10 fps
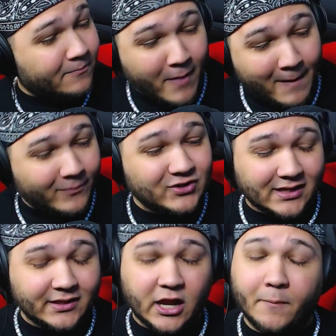
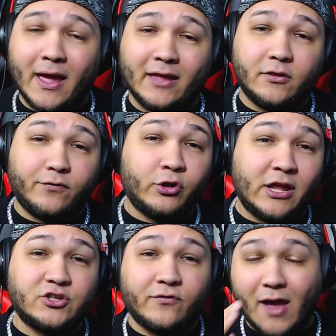members in there, man. The Flow
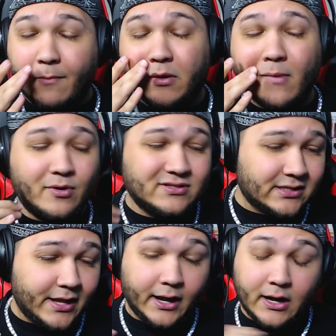Nation family
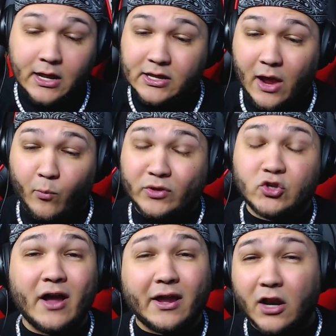members in there. And we
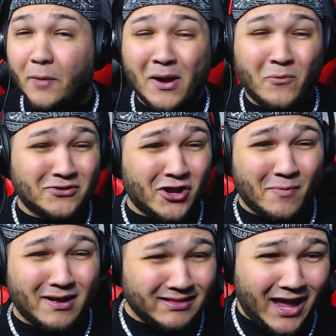talk it up, man. We
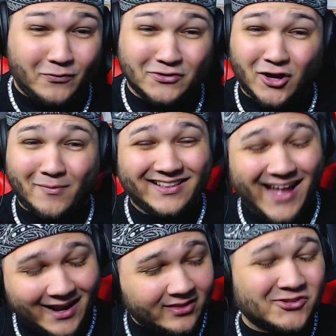talk about life. We talk about a
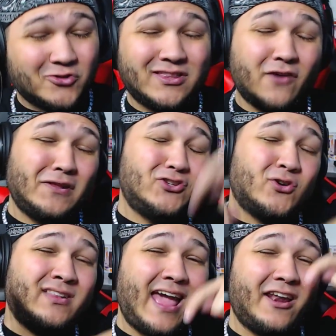lot of things. So definitely
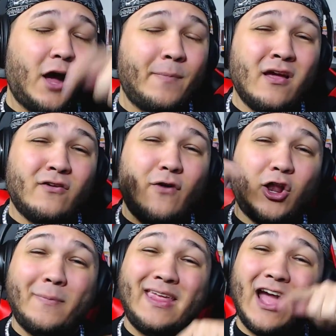join that up.
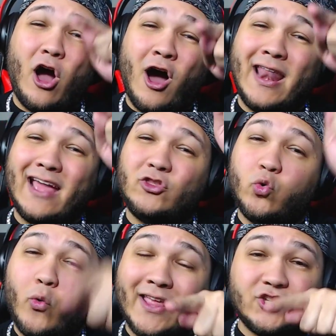Follow me on
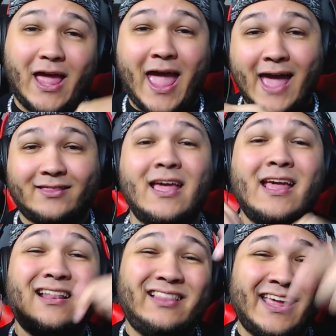Twitch at...
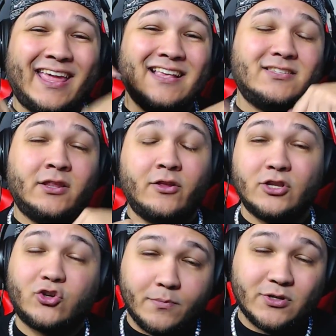link is in the
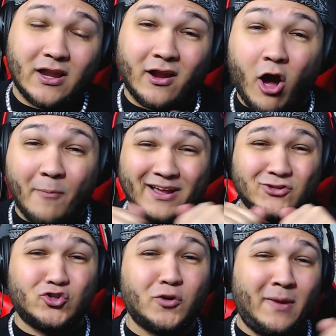description and all my
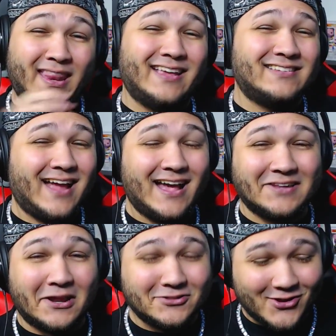social medias,
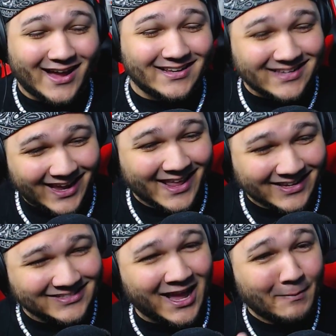guys. And I'll see you guys again
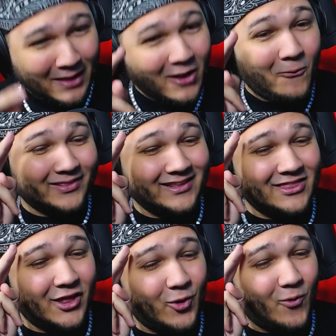next time with
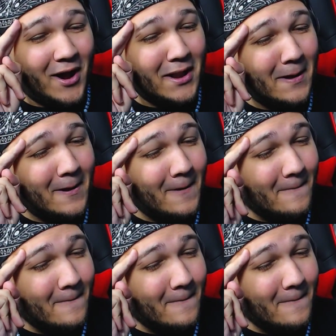another one.